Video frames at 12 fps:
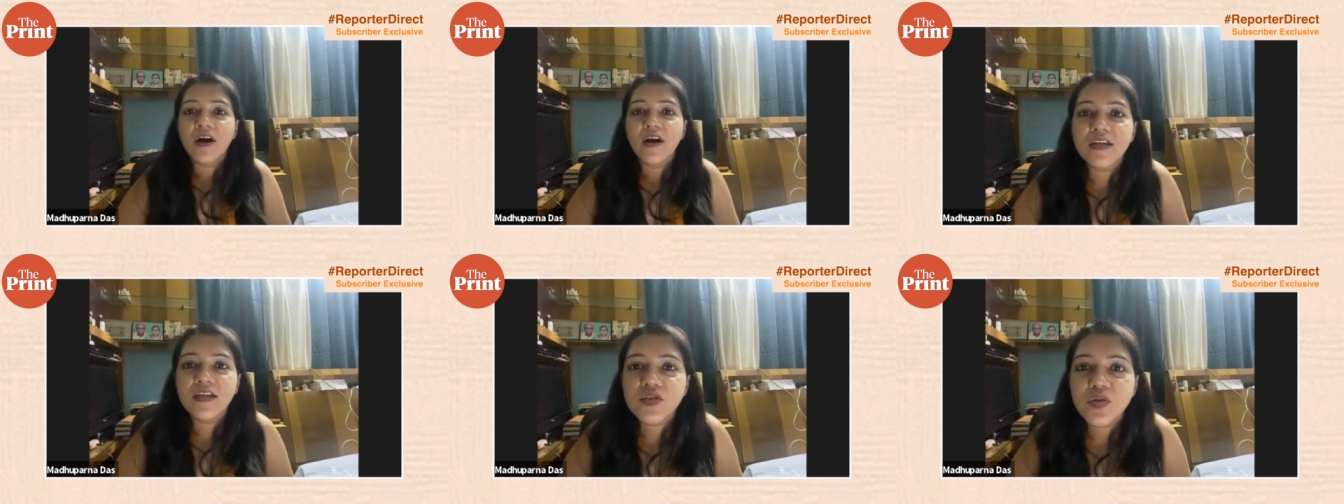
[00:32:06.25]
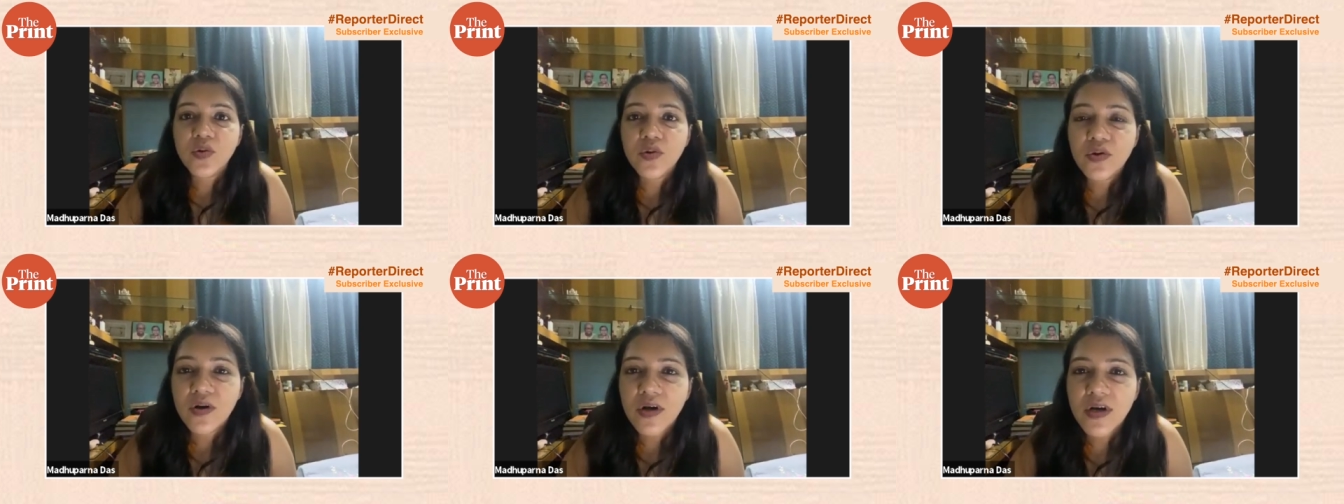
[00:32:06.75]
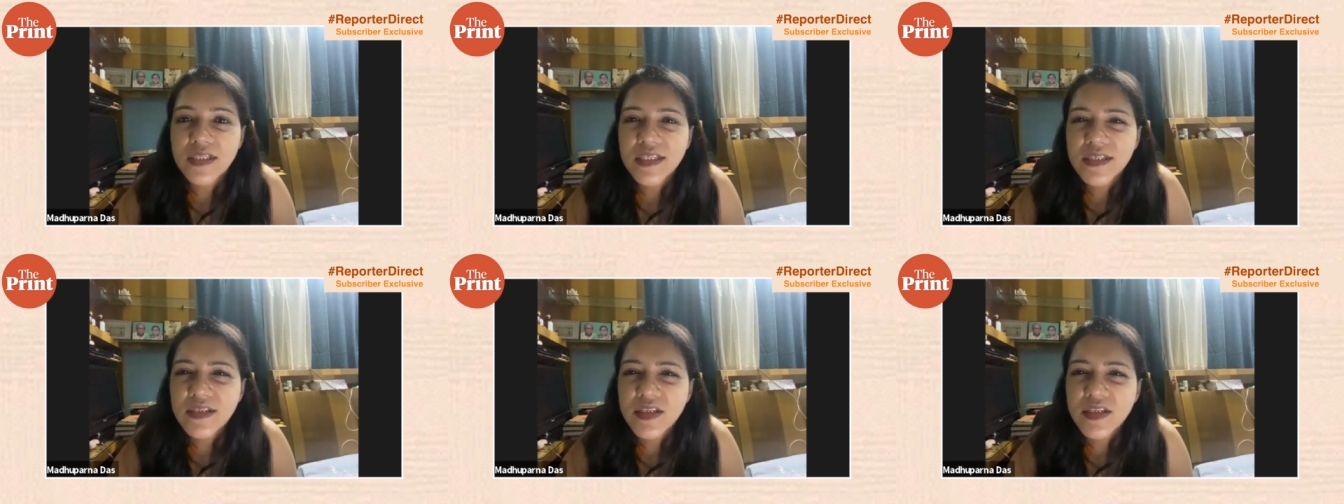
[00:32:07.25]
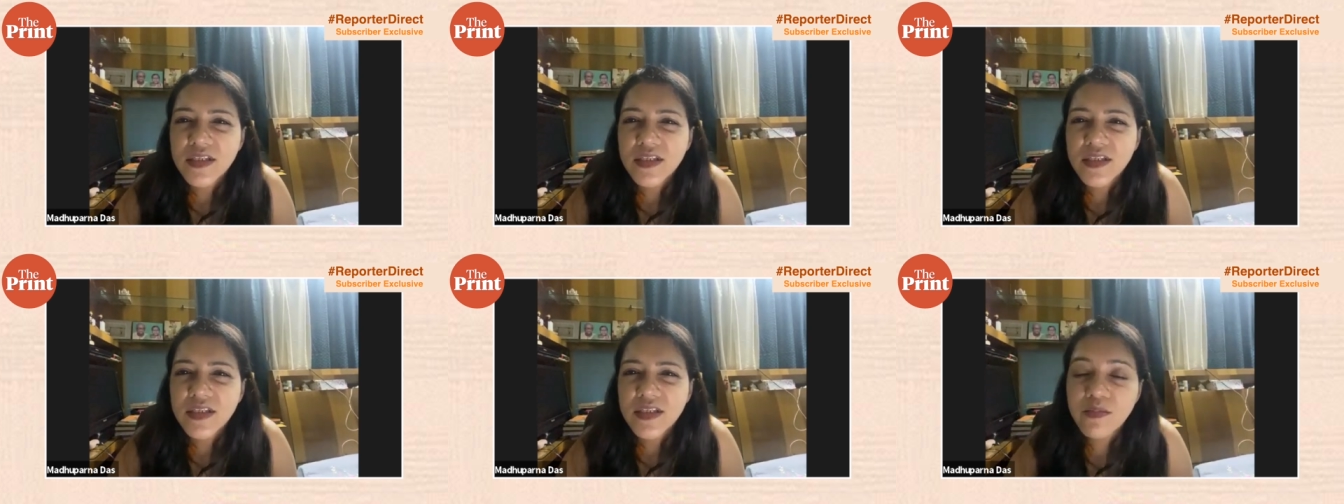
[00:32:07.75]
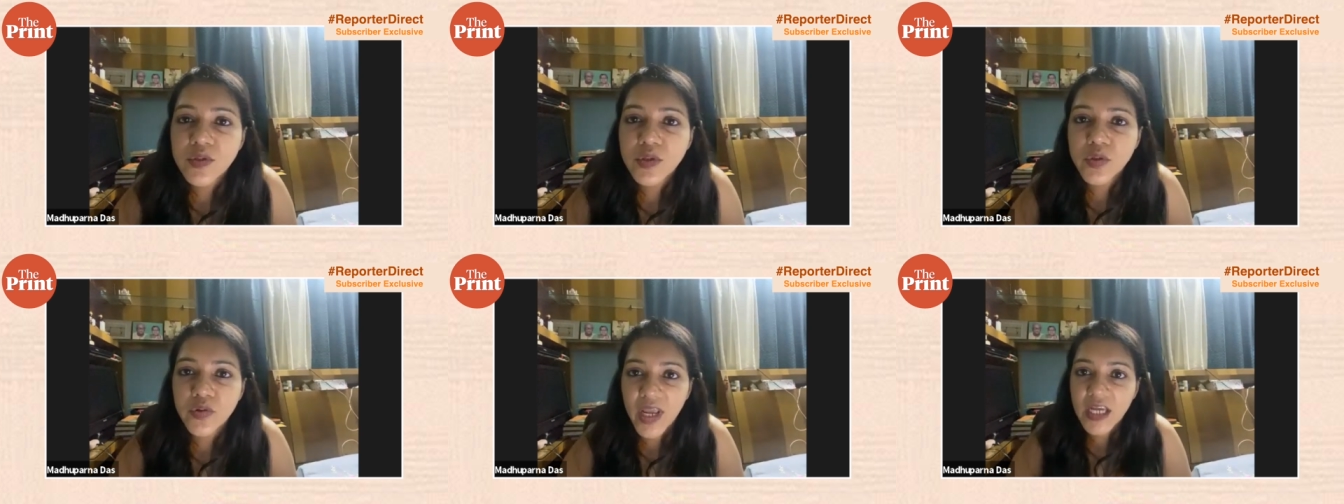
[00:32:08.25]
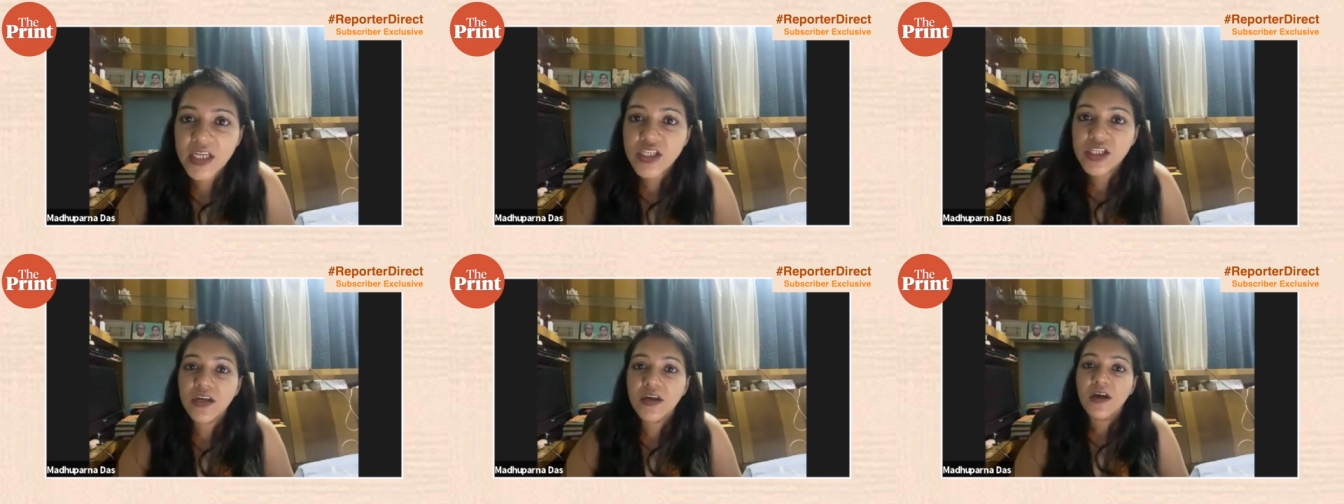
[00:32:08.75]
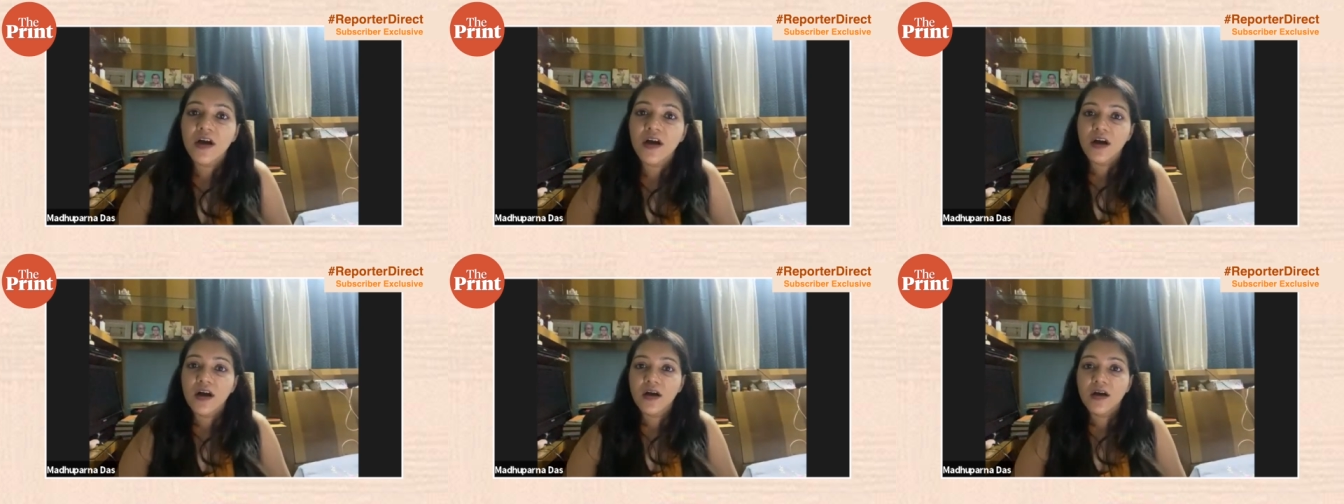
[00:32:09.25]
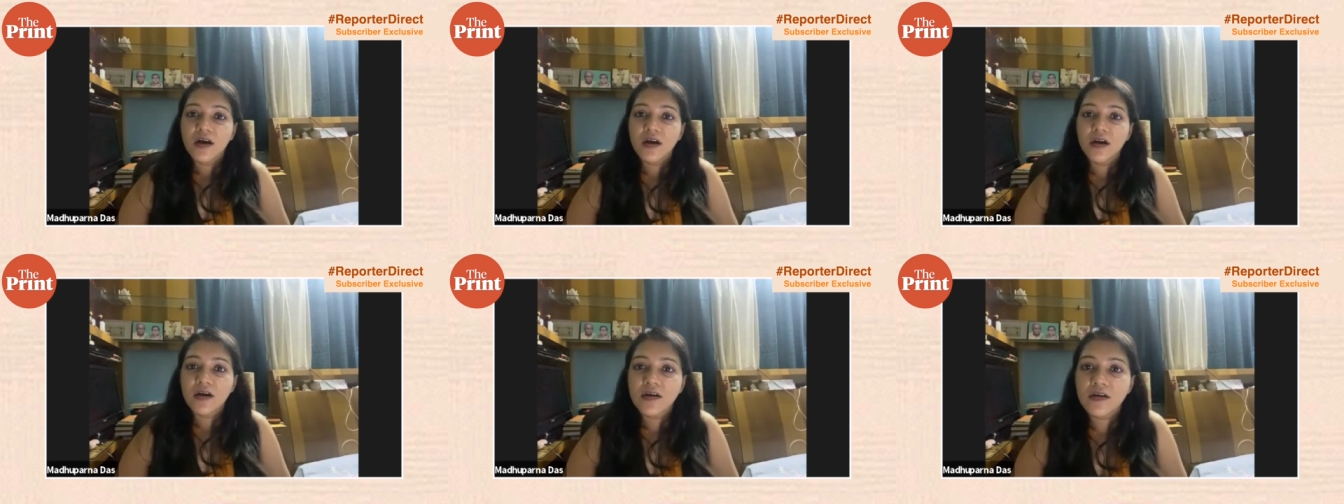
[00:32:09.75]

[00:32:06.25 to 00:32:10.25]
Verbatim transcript: Uh, so uh, this is from Suresh. So, uh,